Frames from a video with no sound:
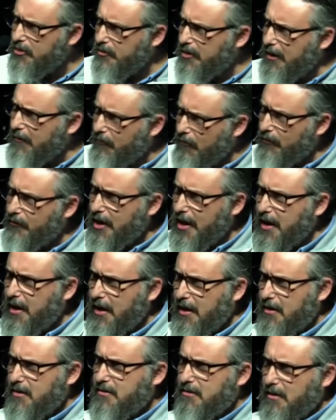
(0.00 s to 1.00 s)
There were
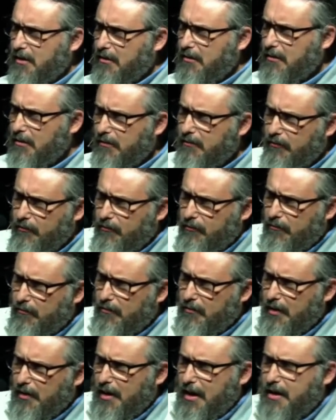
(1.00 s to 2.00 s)
several days that,
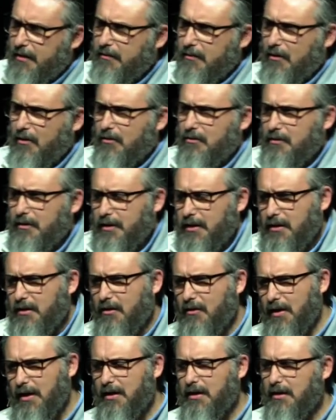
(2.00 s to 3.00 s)
that I
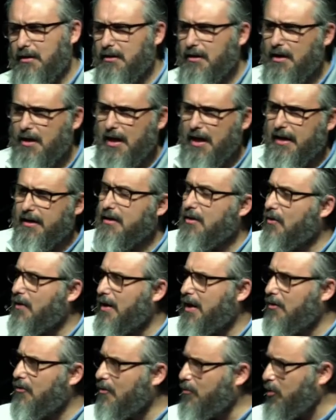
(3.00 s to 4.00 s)
thought, you know, I,
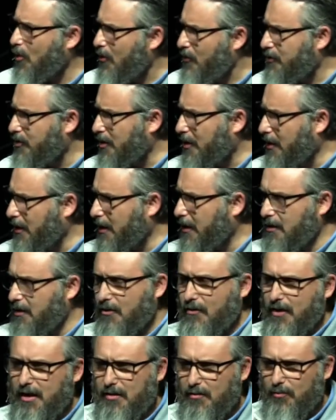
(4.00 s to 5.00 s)
I didn't know how to approach
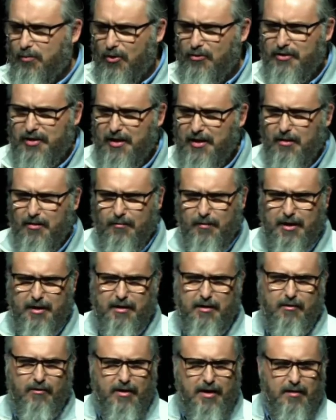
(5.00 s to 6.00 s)
it. I didn't know how to approach
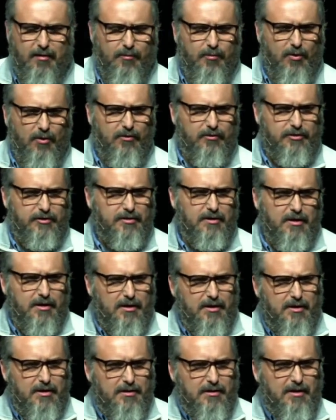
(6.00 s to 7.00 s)
him. I didn't know how to
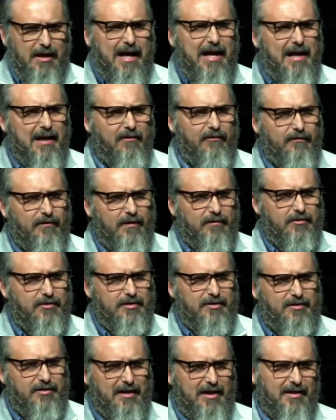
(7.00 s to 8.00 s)
approach
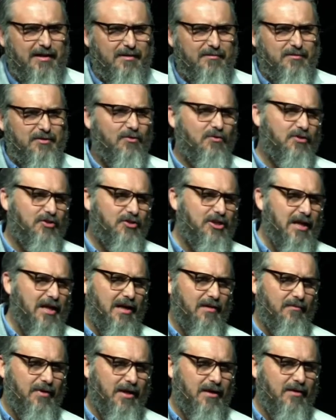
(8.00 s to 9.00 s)
life. I was just like,
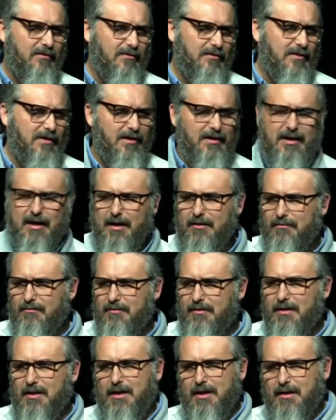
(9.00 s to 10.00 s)
so ashamed. I don't,
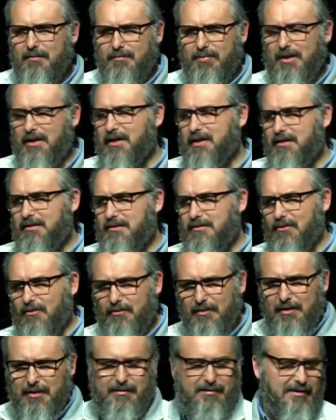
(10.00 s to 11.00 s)
I'm, I don't,
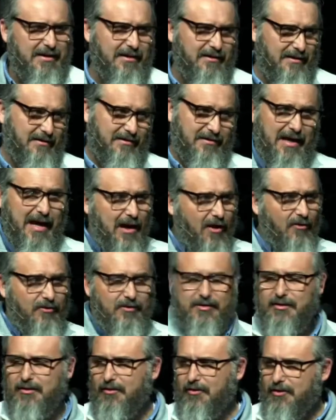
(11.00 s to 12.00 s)
please don't get
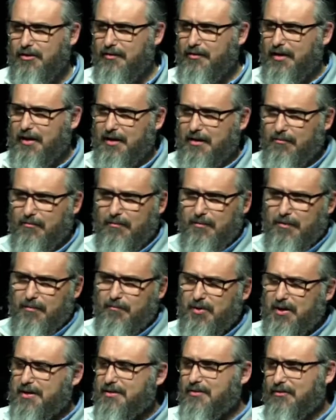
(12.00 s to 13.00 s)
this out. You know, you
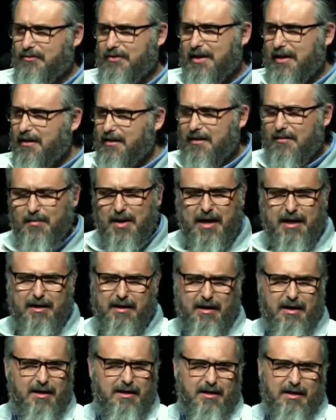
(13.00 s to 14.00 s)
think, please don't
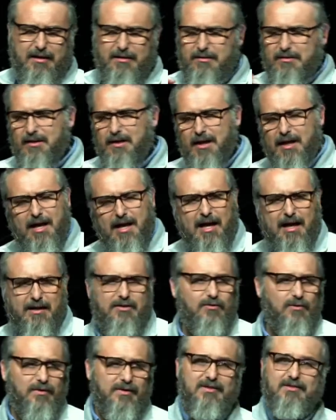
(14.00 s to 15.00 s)
tell anybody. I, I, just,
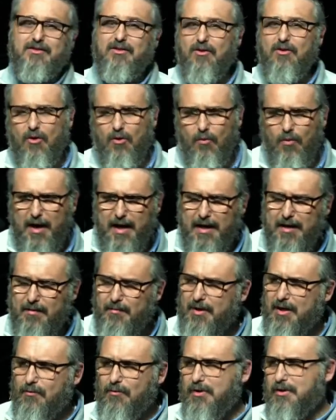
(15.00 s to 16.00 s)
I just want this to go
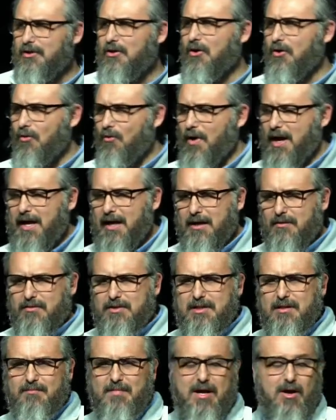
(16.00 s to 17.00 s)
away, but it wouldn't go
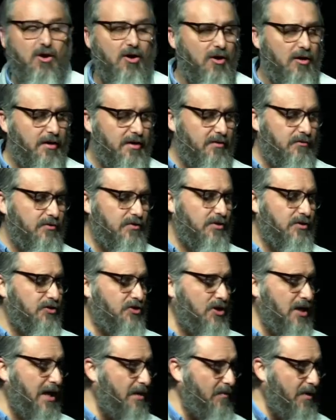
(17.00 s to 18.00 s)
away. It was in my
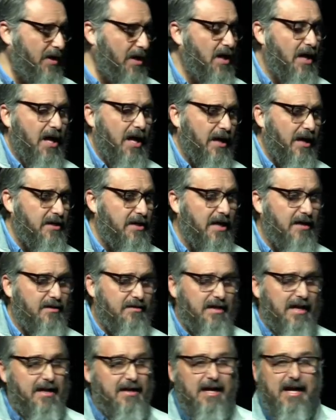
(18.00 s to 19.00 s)
heart and it was the shame. And,
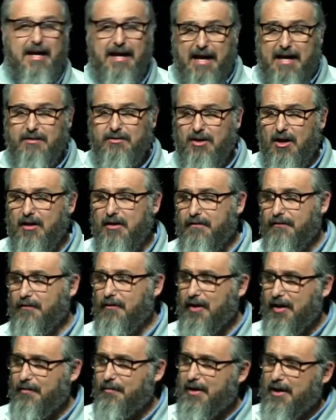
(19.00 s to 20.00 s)
and yes, I, I'd
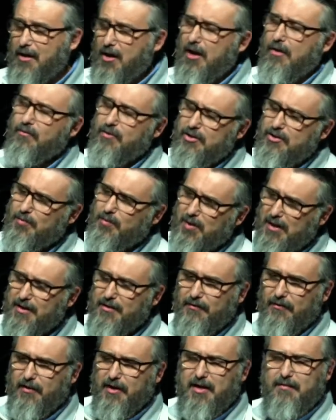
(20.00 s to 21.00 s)
ask God to forgive me. God,
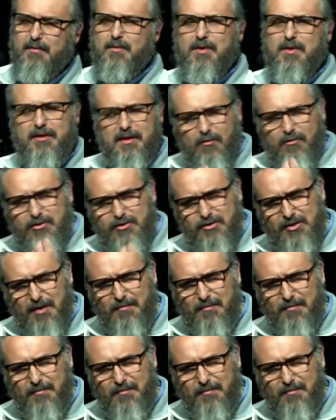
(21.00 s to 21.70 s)
would you please forgive me?